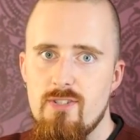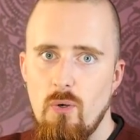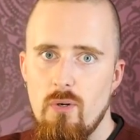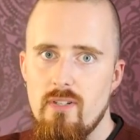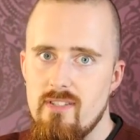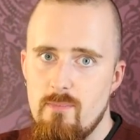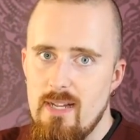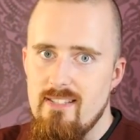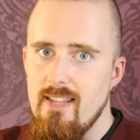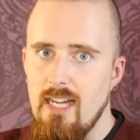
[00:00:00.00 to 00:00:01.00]
sword. It's the
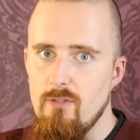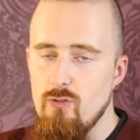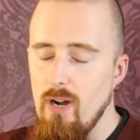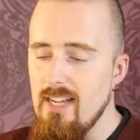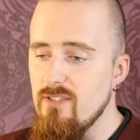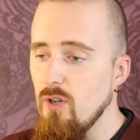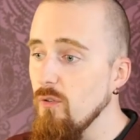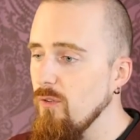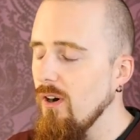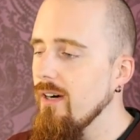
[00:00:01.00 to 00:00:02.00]
best thing I've tried
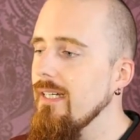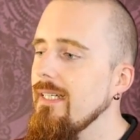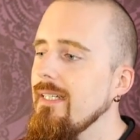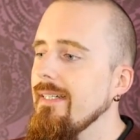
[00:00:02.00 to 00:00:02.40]
so far.